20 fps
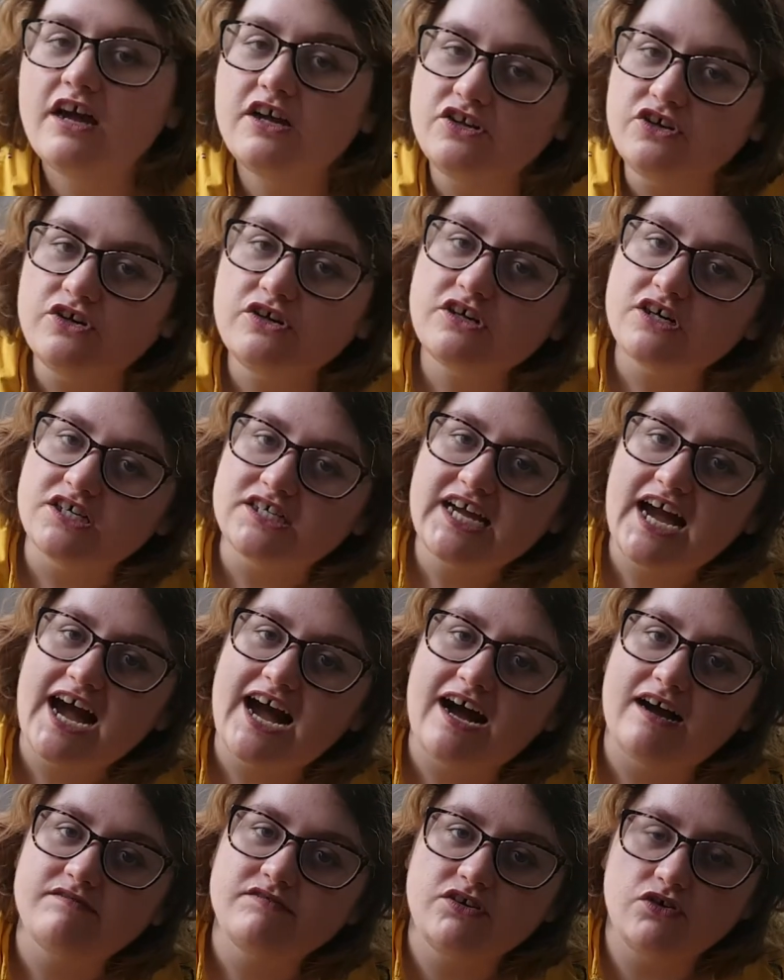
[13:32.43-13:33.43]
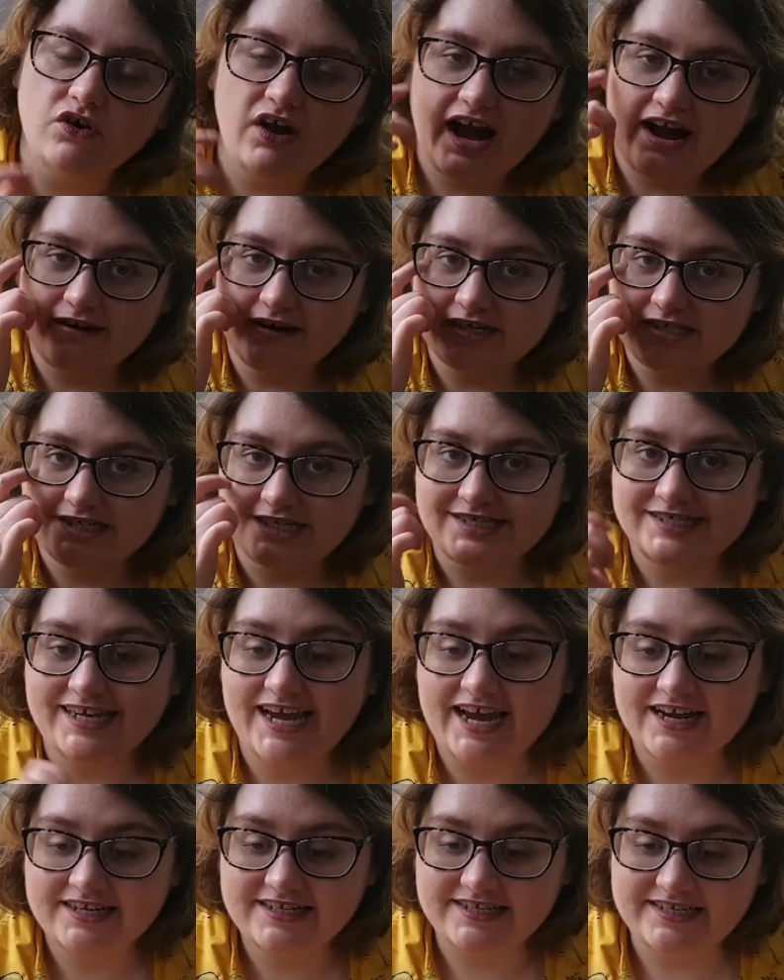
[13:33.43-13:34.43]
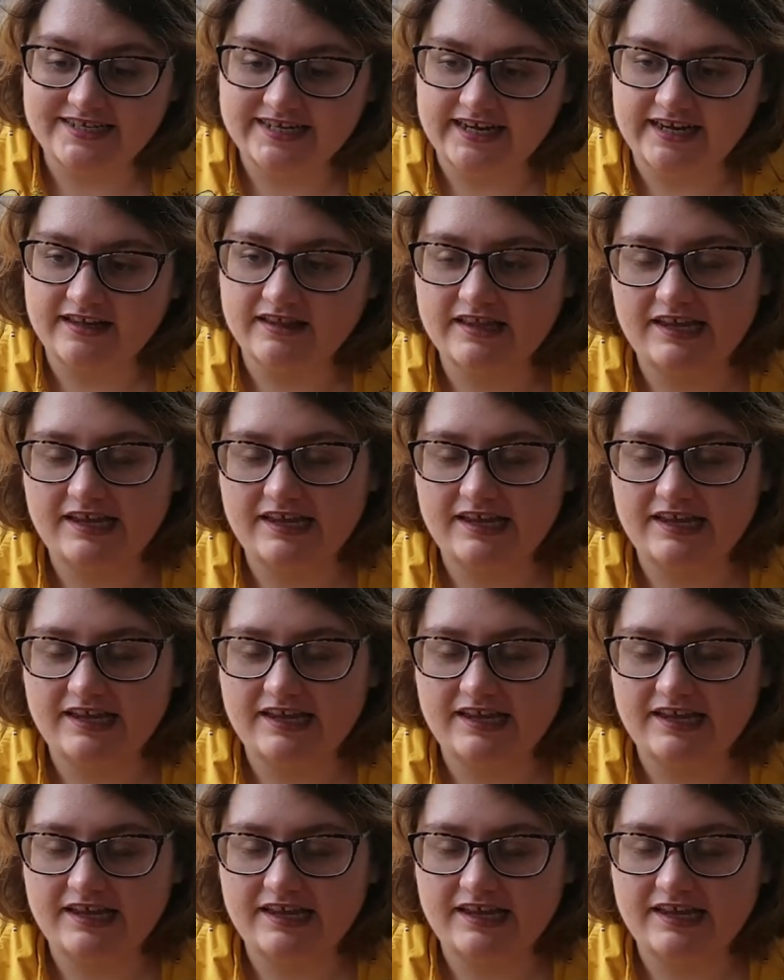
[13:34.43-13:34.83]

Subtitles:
You could have your character texting